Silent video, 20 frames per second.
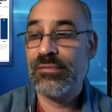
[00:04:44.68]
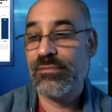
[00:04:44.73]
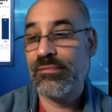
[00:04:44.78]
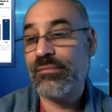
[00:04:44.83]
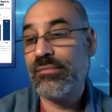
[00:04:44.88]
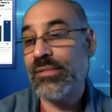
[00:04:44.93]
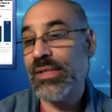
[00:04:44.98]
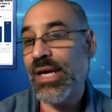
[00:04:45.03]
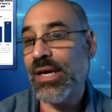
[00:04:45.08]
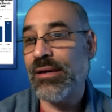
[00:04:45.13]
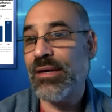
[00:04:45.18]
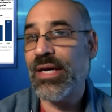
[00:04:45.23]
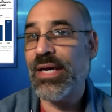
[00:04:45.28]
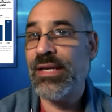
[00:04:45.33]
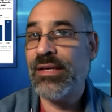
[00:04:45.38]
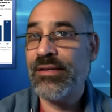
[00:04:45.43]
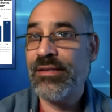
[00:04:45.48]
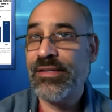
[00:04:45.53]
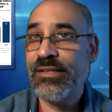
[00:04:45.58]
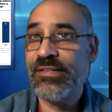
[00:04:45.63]
Yeah,
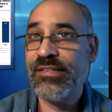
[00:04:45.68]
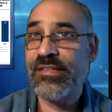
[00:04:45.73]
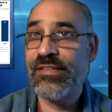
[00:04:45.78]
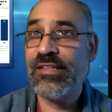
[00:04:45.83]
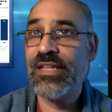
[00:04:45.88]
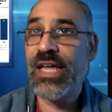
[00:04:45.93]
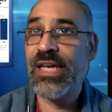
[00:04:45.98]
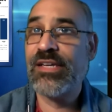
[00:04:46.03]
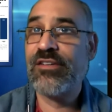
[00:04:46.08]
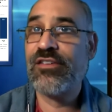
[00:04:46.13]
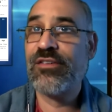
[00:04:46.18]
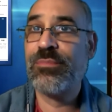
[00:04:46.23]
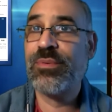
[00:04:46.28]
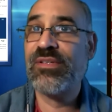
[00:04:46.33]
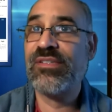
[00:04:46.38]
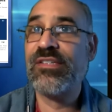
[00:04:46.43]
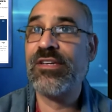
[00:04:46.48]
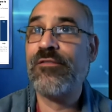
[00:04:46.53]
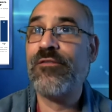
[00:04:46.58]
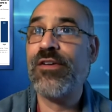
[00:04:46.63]
and this is like
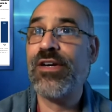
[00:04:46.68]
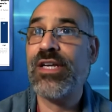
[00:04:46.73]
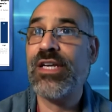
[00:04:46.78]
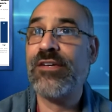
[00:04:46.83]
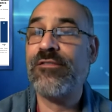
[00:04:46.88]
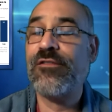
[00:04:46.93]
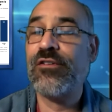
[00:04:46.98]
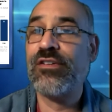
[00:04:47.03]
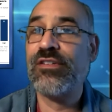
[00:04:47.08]
specifically for